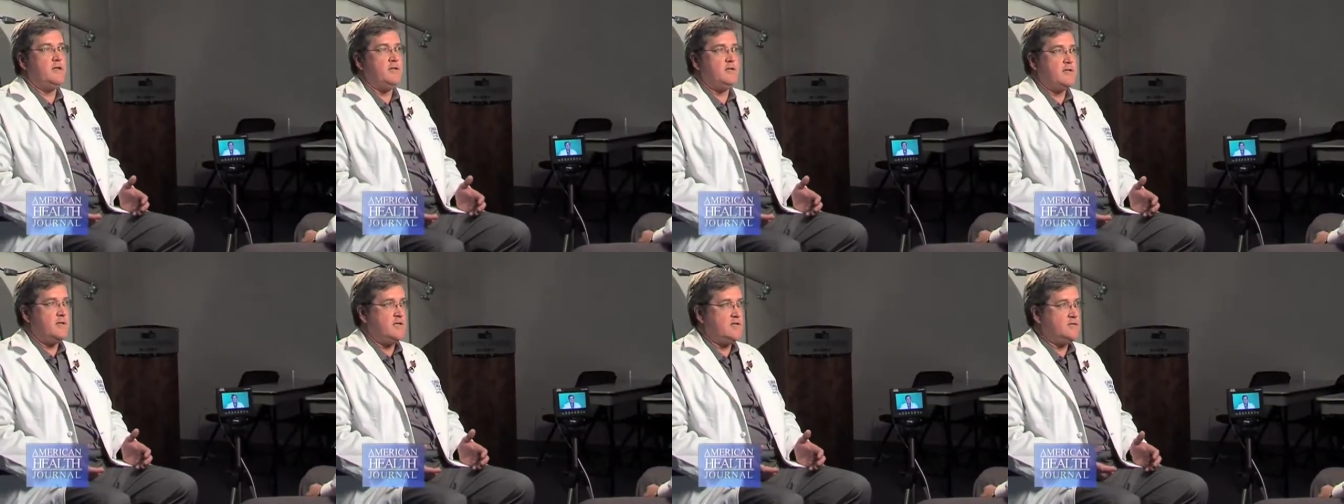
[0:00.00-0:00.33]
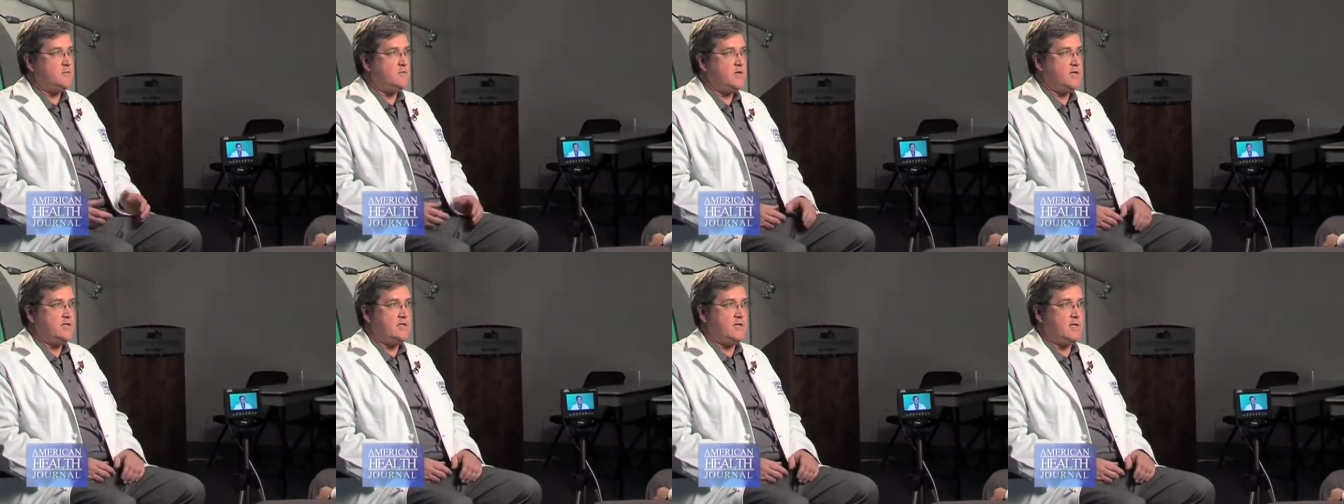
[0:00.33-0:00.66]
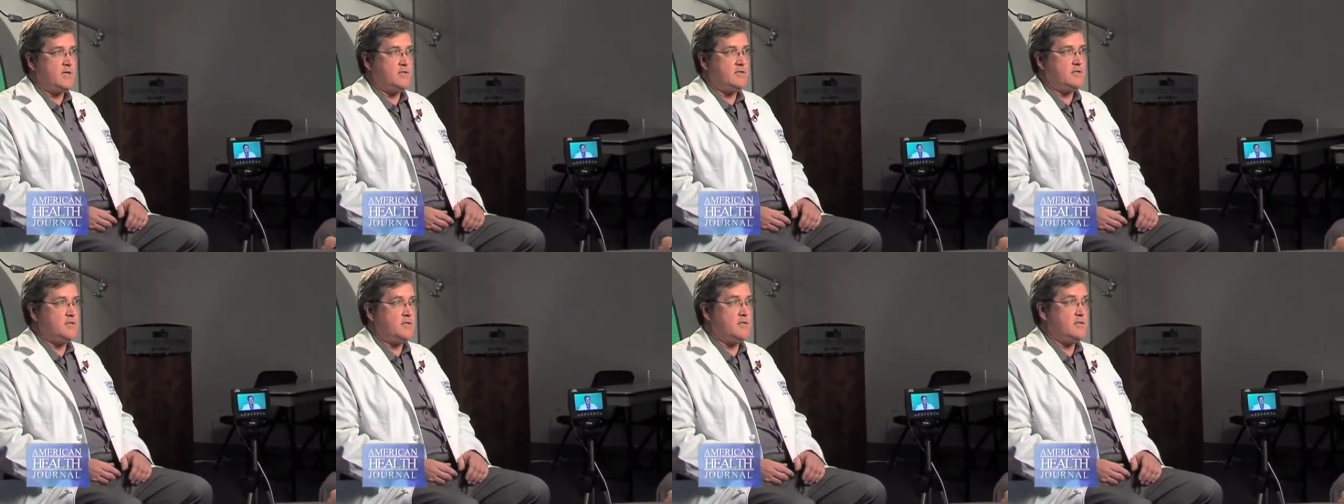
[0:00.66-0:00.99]
to
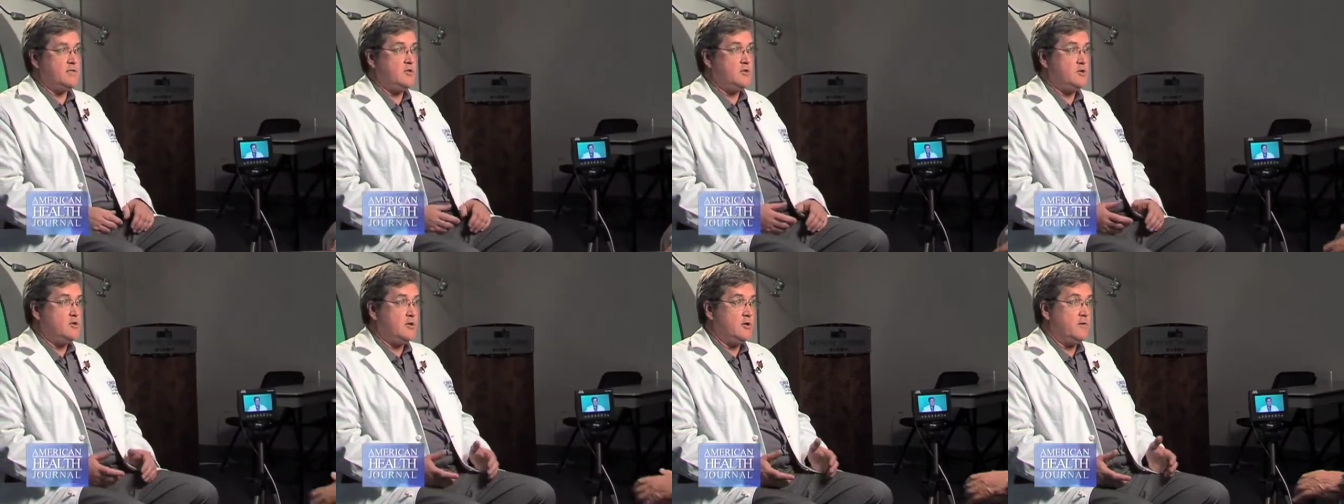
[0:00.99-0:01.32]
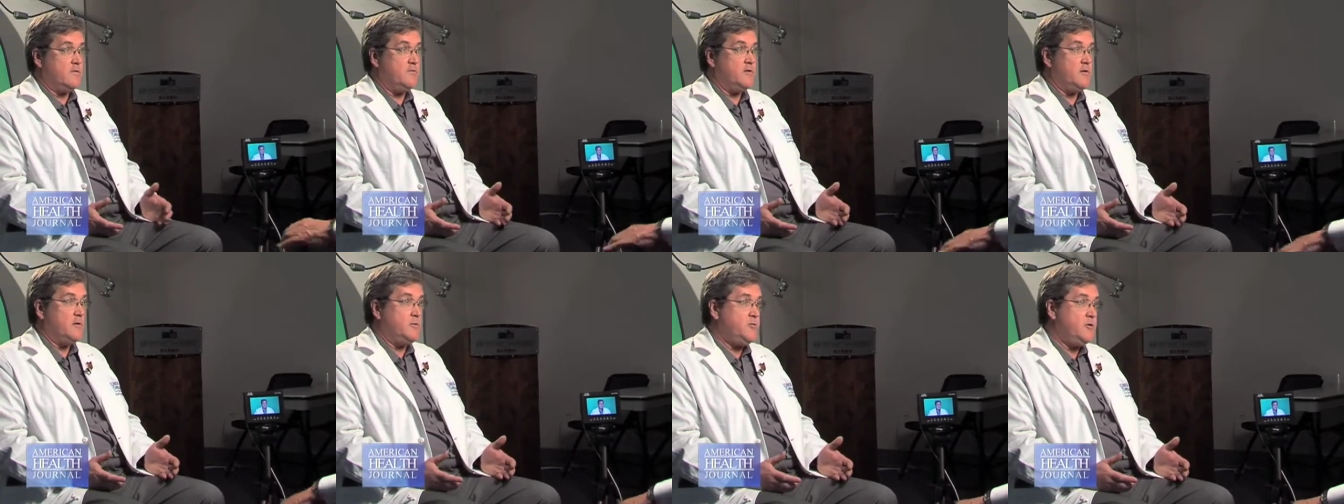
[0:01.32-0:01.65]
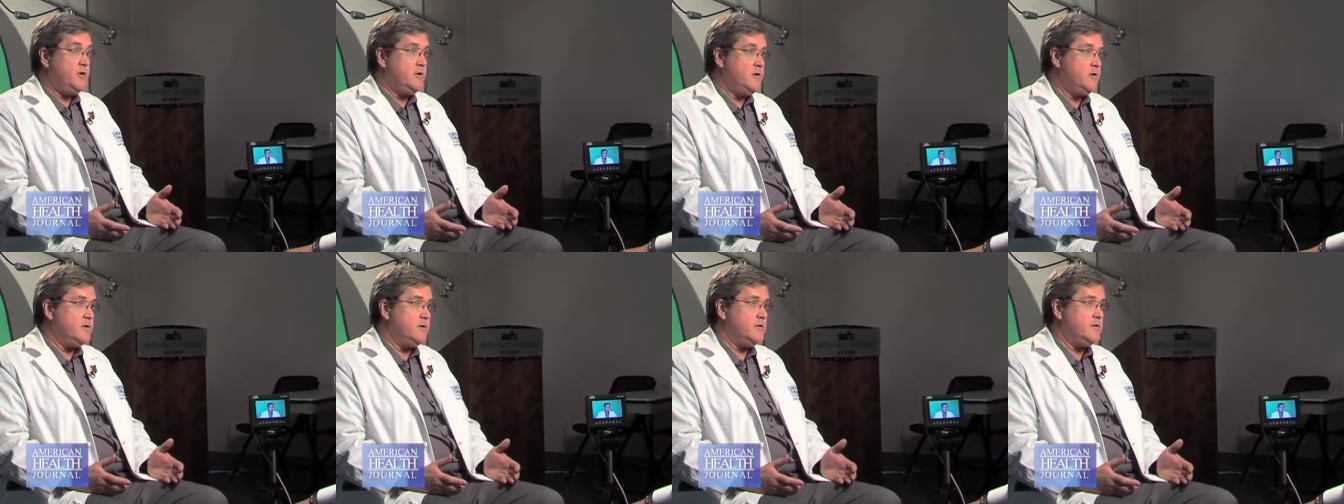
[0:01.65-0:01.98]
Arcadia, California,
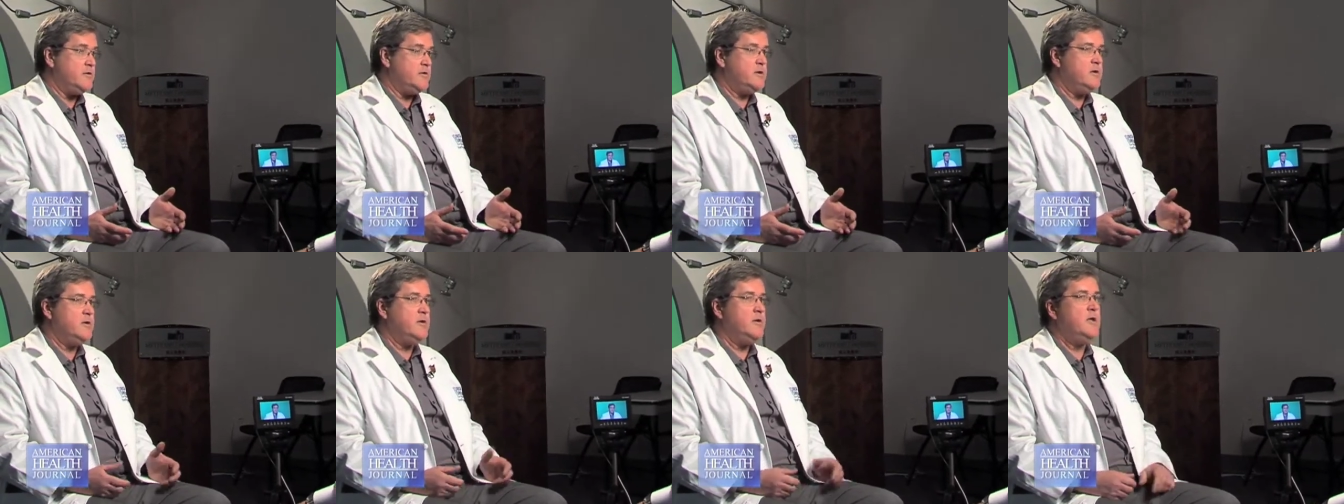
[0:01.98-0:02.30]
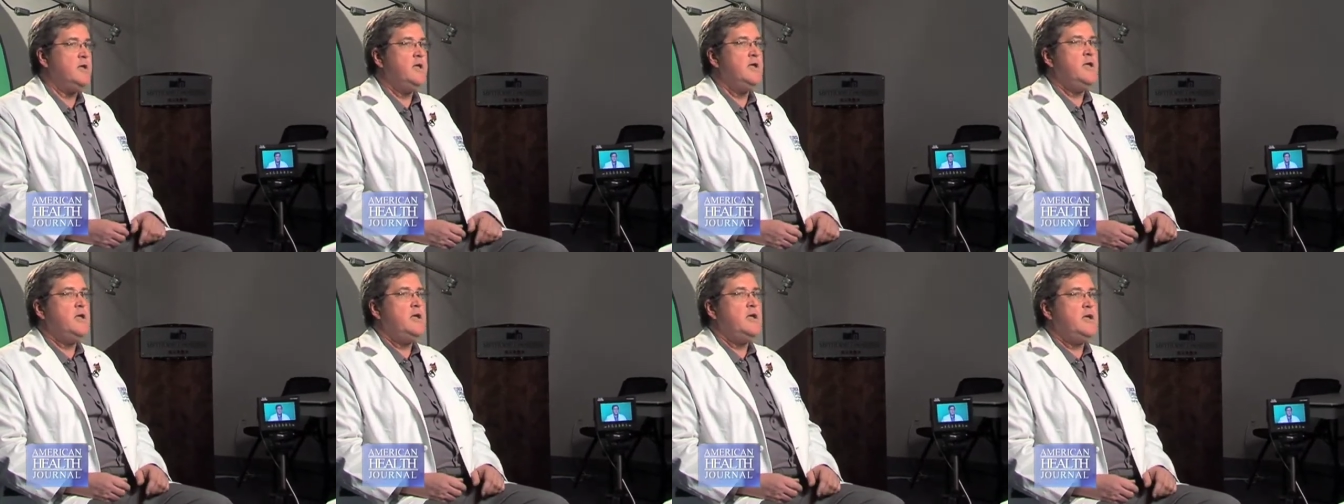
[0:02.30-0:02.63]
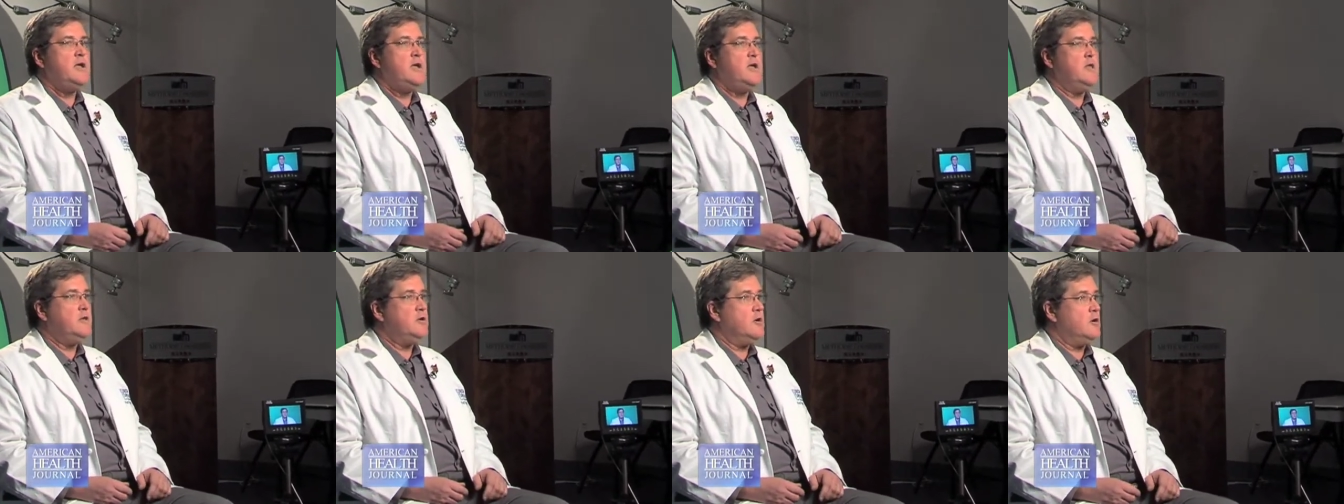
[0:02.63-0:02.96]
and spoke to
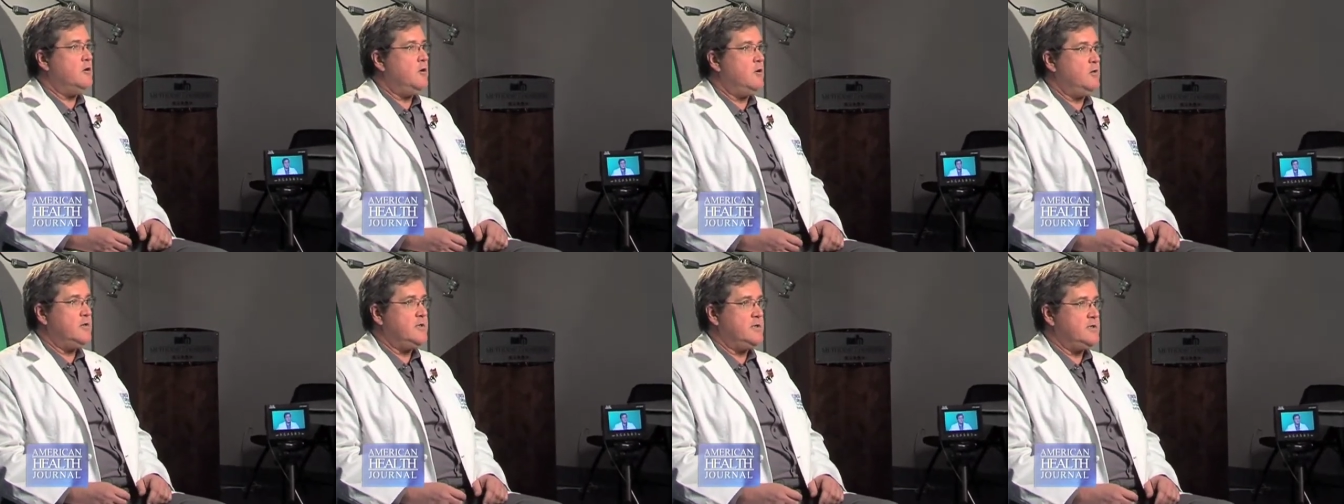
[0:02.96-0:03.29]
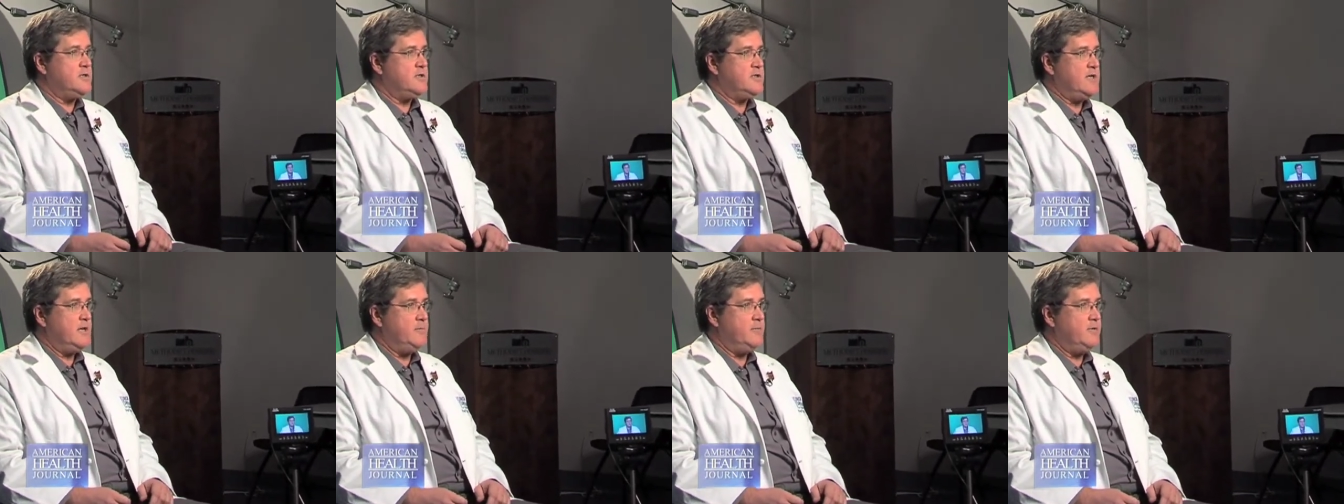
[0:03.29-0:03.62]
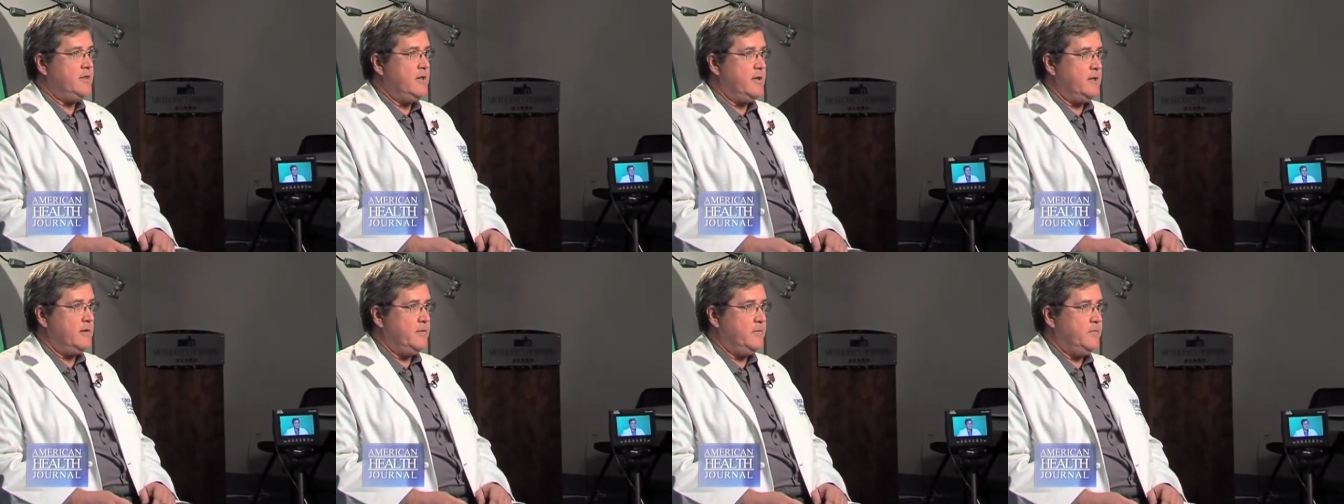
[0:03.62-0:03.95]
Dr. Petar
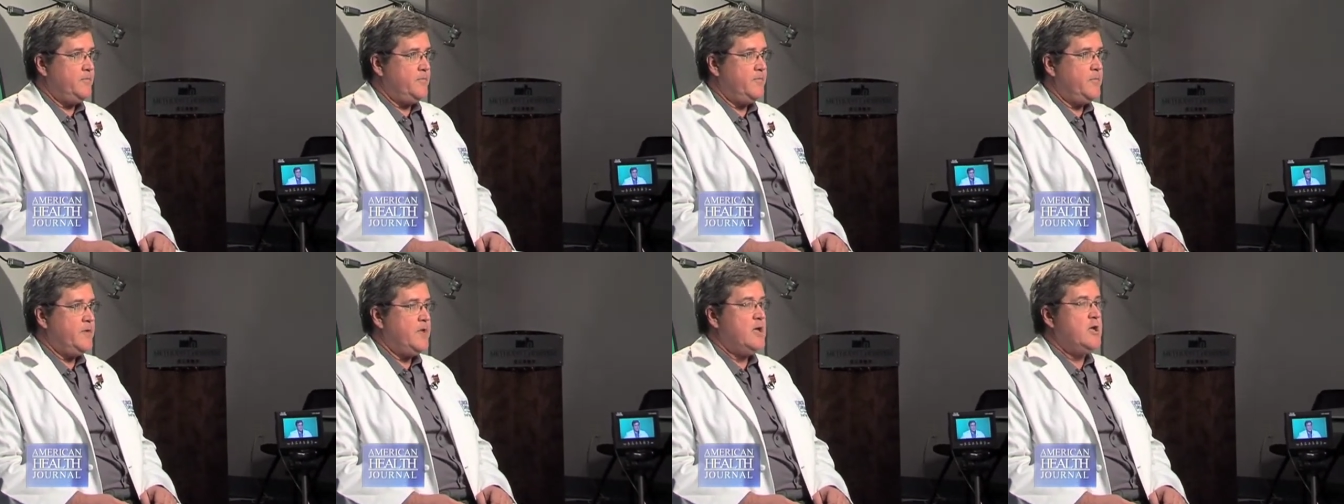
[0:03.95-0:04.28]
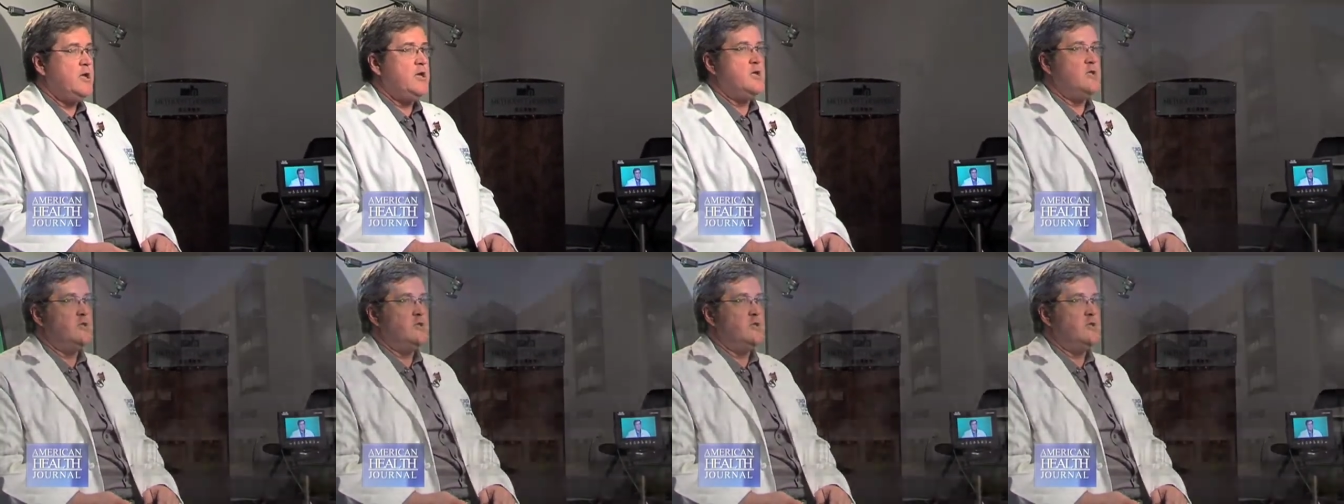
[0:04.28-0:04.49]
Vukasin at